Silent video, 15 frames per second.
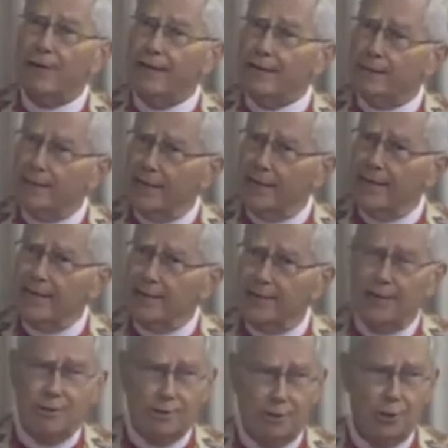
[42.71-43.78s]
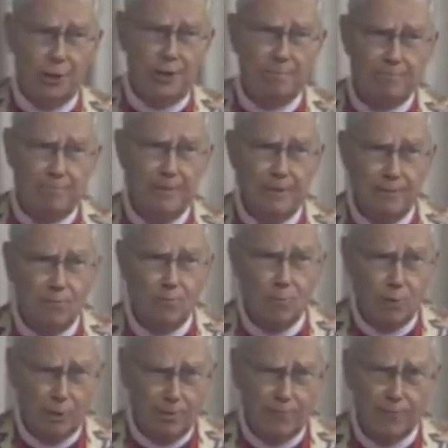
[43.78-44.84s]
great lay leadership, but
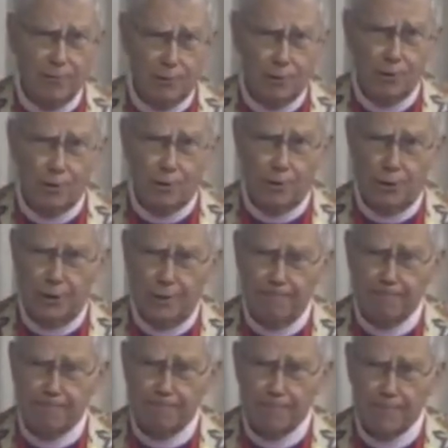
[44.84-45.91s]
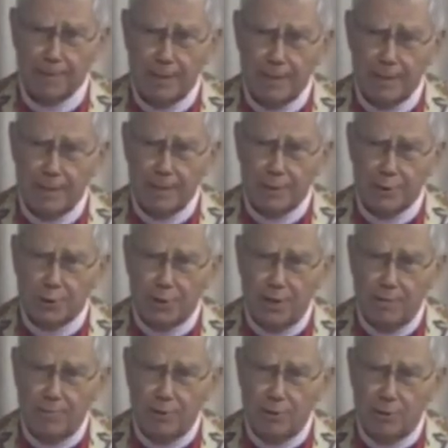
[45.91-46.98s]
wonderful clergy.
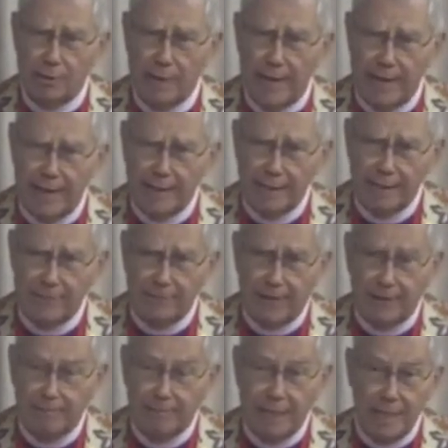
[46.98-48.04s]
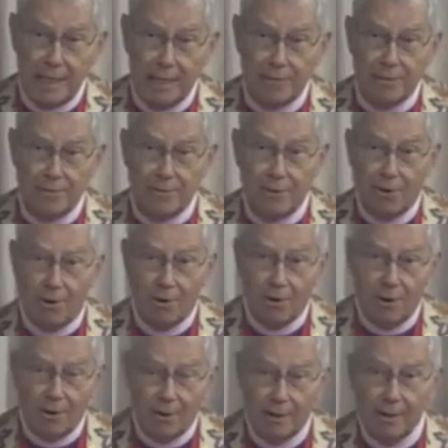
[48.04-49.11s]
Some who are active and many who
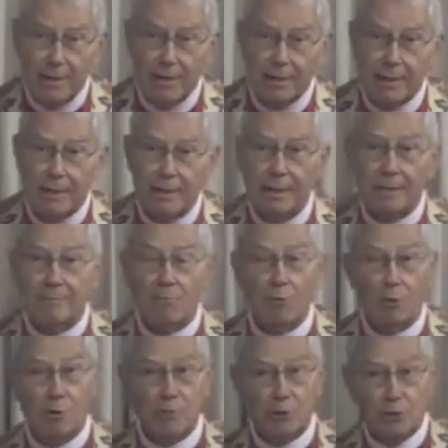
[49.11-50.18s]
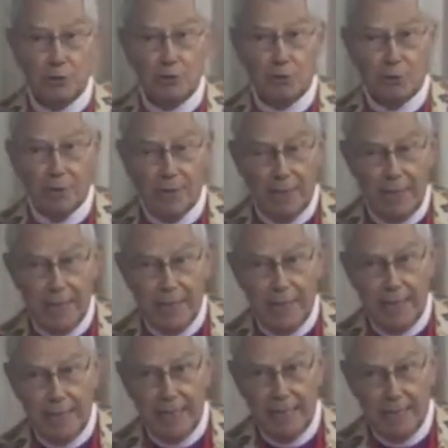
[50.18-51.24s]
are uh, more mature, like
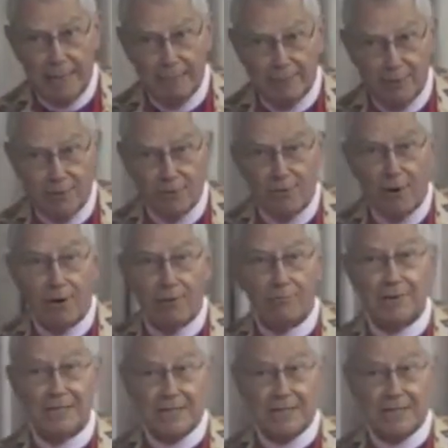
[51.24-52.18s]
I am, who are